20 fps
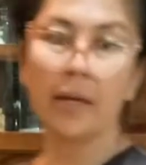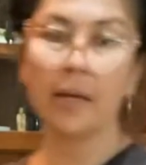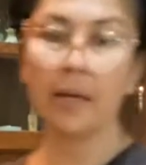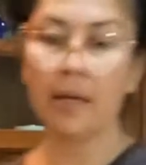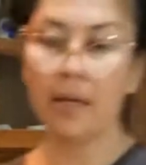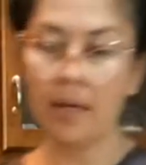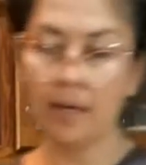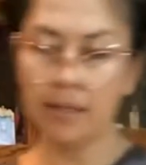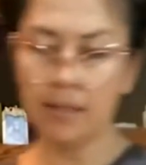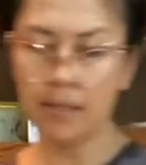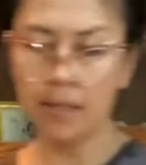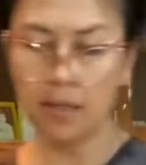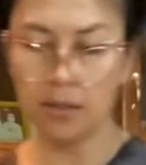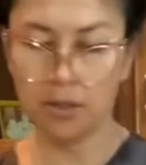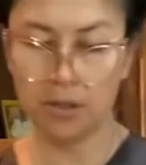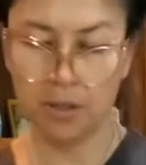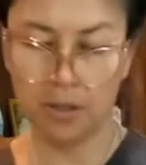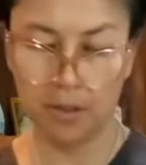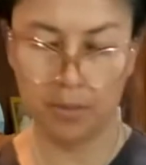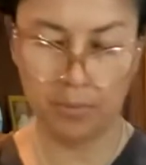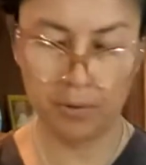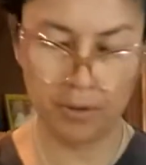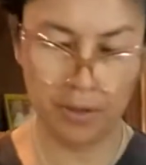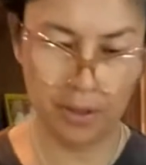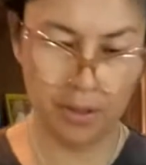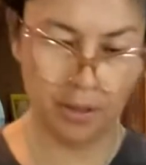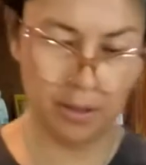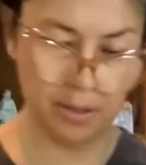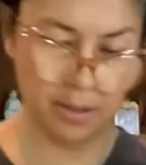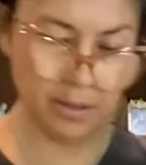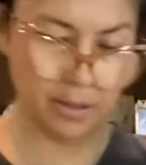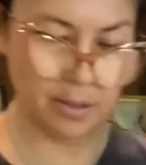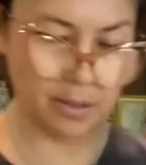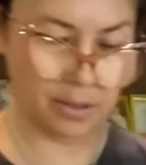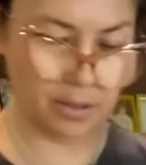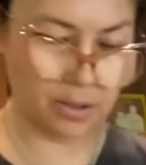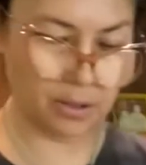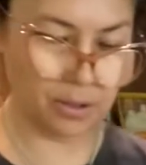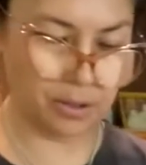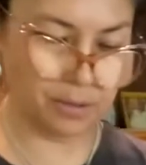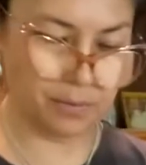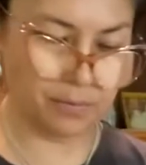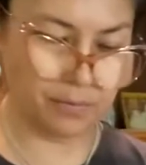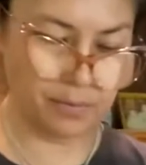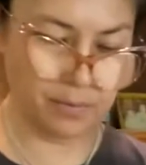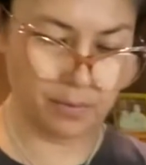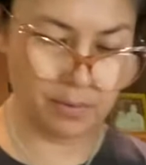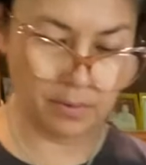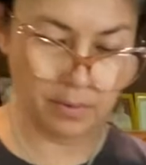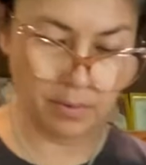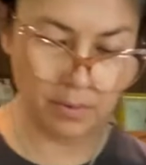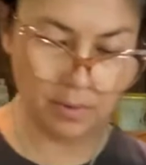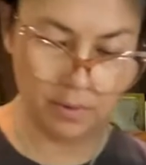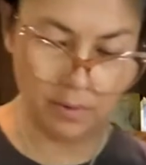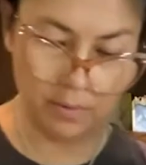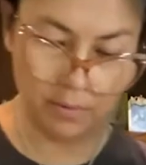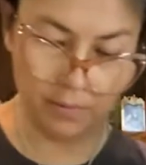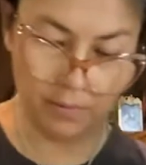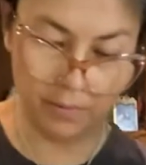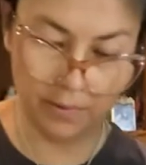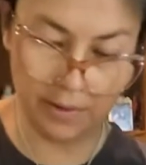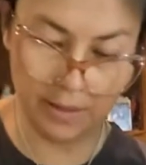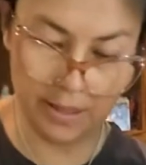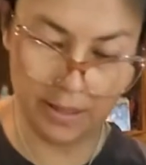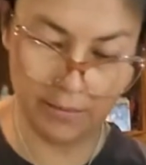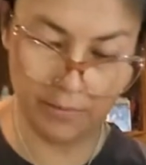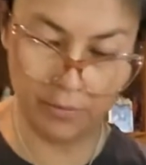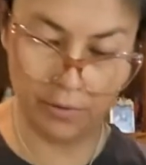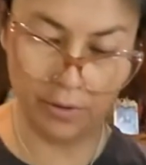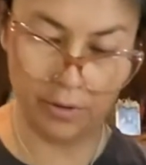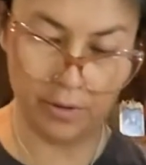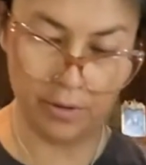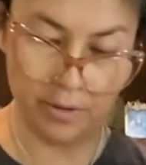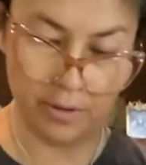it has actually a pretty good flavor.